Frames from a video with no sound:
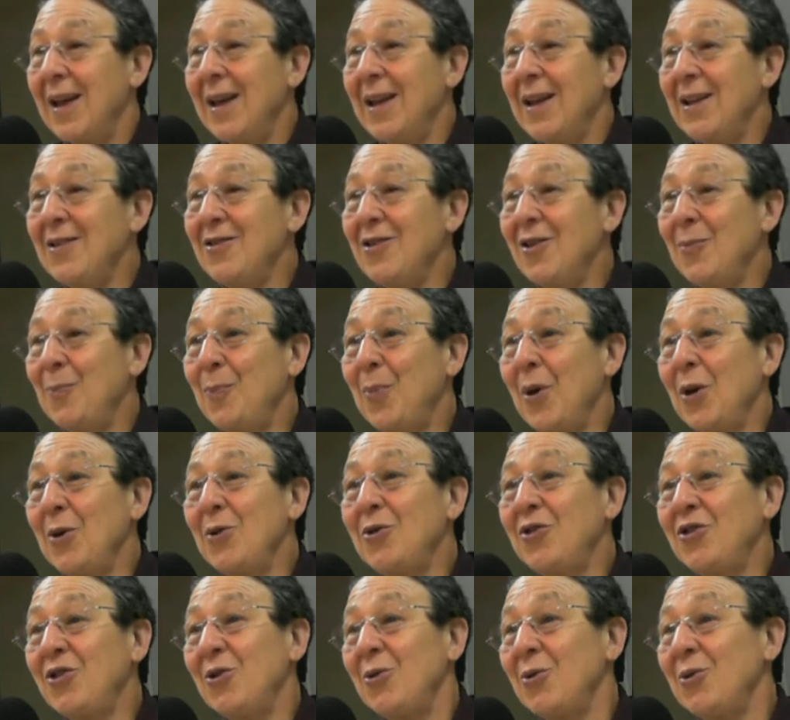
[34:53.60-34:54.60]
And the
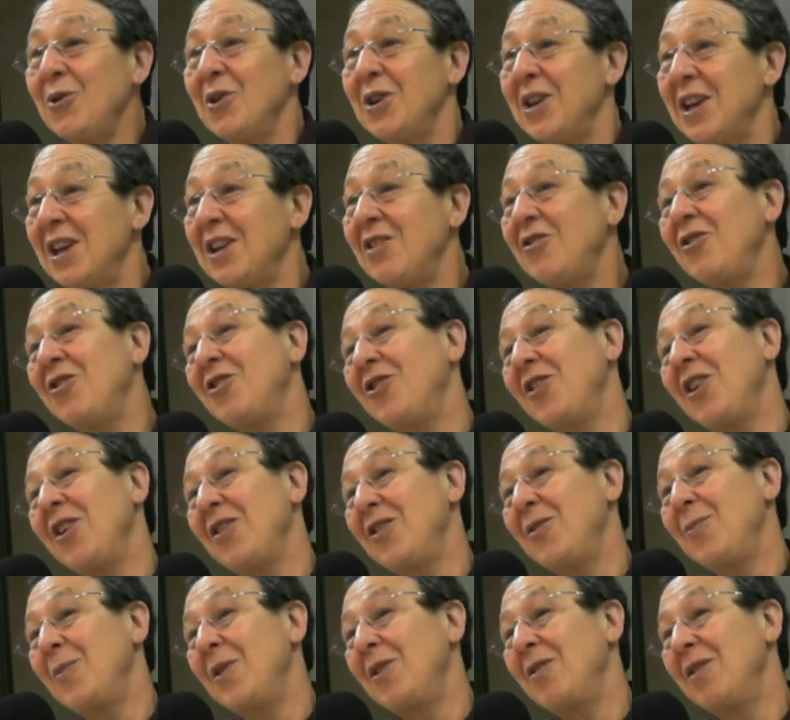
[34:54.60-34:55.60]
boats couldn't get to
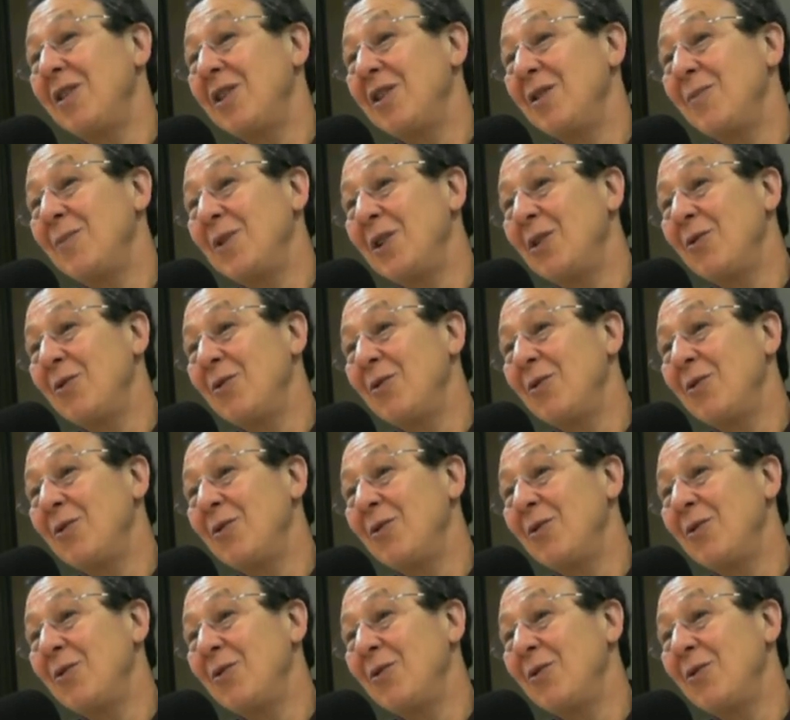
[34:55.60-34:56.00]
South America